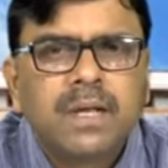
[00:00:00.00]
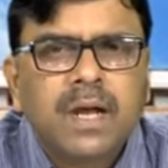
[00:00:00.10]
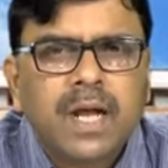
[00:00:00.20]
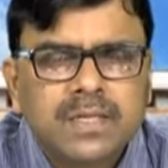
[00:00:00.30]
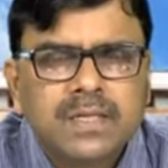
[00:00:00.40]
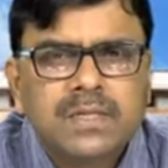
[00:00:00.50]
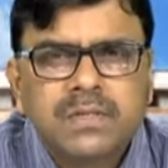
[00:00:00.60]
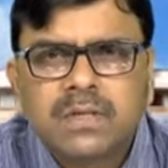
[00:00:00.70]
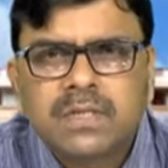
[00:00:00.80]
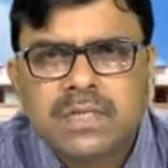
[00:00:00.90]
access
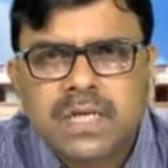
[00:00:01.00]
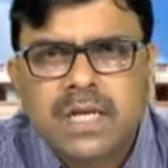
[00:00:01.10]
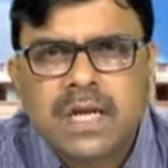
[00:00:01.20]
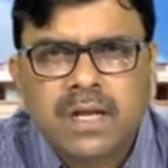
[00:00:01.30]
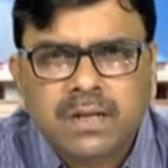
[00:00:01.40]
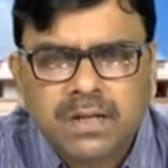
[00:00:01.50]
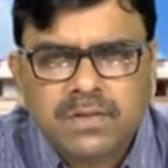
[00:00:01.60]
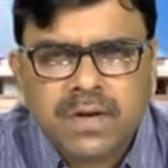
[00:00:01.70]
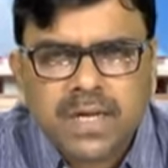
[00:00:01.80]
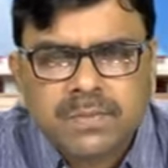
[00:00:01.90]
to the sea and the
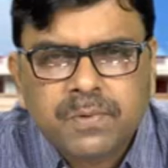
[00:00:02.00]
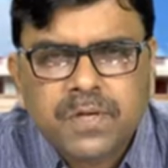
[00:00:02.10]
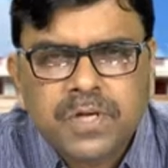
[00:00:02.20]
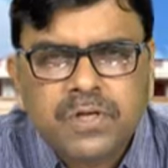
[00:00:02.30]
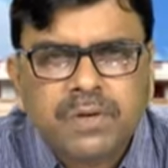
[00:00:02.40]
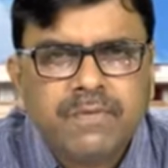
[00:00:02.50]
transportation